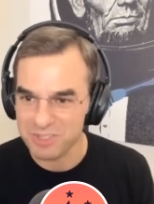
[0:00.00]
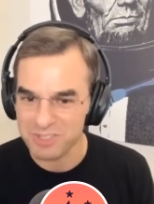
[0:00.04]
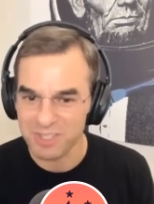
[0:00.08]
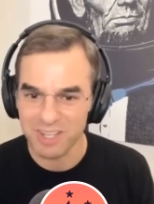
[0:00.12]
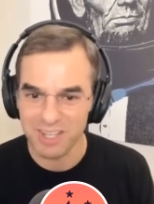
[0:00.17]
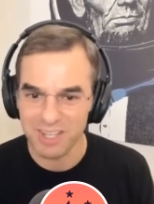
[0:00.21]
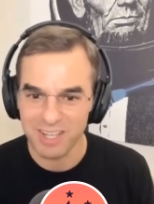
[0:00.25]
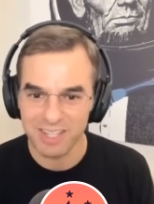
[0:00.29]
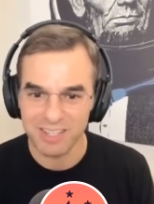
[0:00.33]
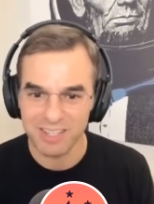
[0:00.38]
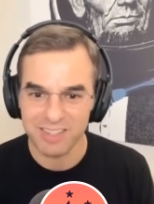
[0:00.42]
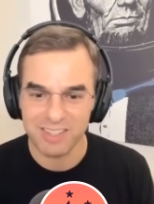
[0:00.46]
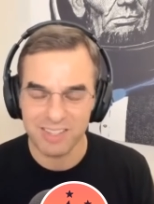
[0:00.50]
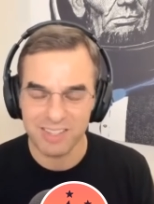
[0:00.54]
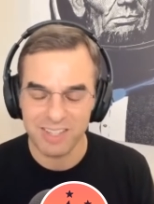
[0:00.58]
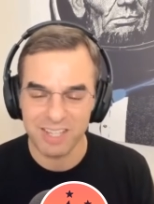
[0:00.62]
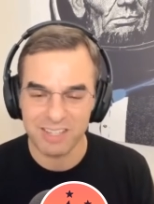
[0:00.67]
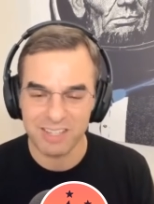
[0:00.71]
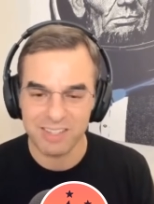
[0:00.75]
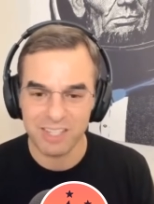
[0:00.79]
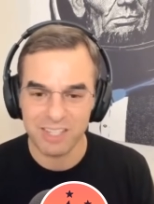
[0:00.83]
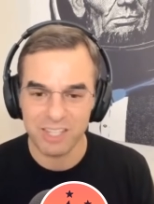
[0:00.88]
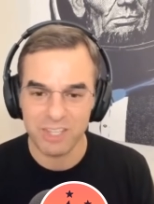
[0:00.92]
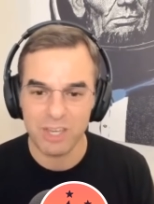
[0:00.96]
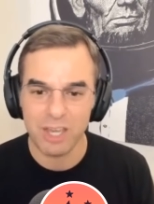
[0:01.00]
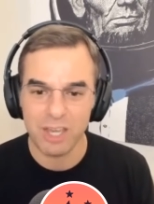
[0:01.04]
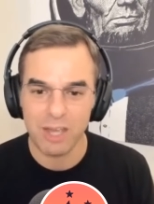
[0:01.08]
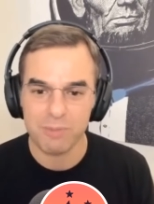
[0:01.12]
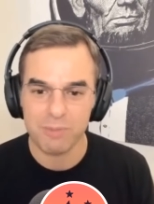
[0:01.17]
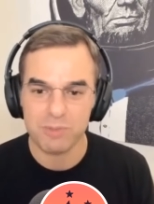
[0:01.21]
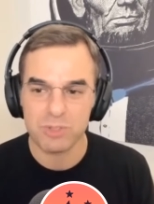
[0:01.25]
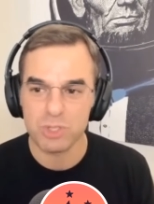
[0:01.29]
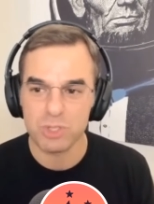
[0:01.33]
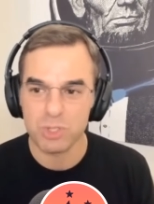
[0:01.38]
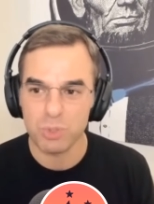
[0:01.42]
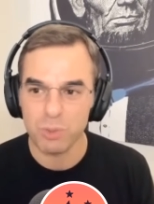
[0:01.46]
I think you have
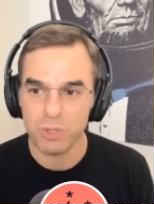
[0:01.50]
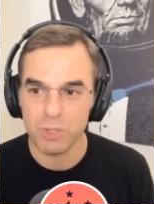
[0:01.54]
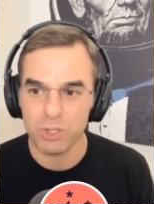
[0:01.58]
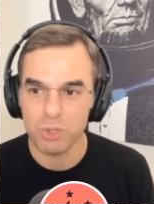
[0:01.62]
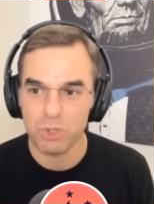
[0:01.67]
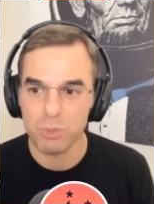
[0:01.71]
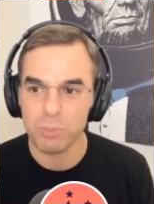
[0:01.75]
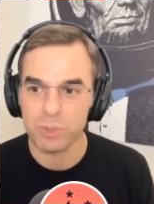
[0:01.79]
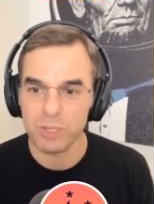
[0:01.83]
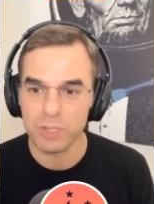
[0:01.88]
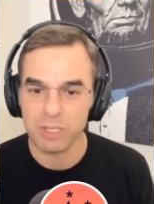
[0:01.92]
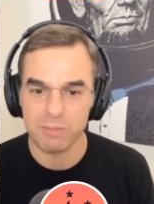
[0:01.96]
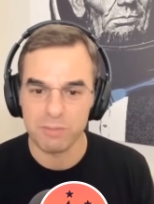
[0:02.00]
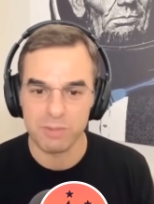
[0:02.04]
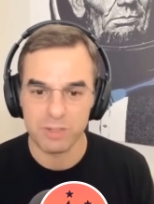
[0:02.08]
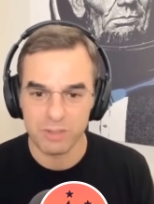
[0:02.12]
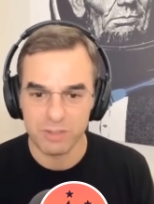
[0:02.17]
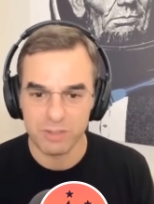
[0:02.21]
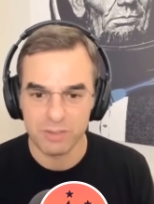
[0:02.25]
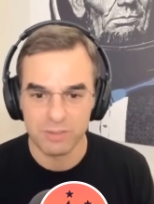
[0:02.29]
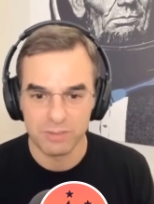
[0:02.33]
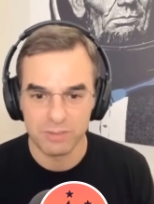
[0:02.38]
to do what you believe in.